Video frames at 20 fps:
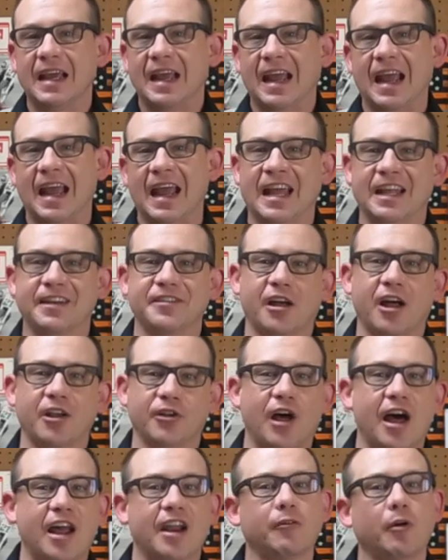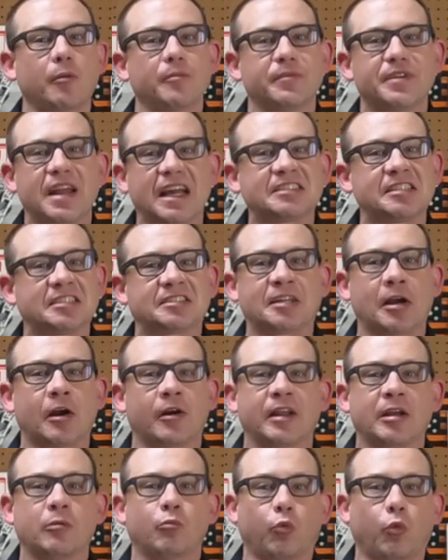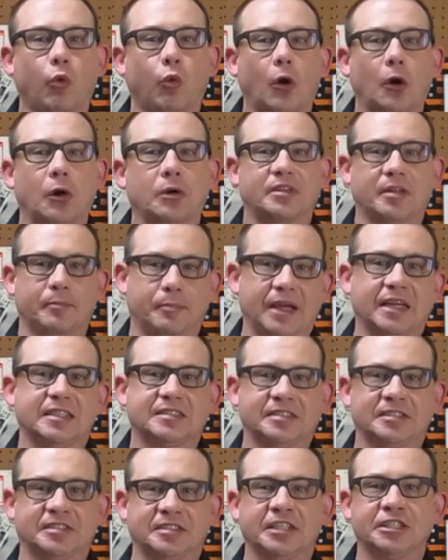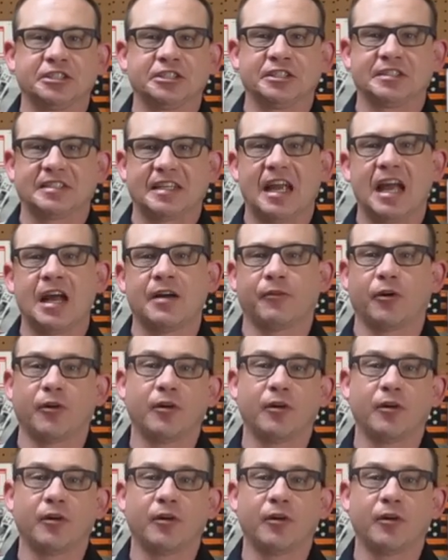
and a lot of them necessarily weren't the best decisions ever.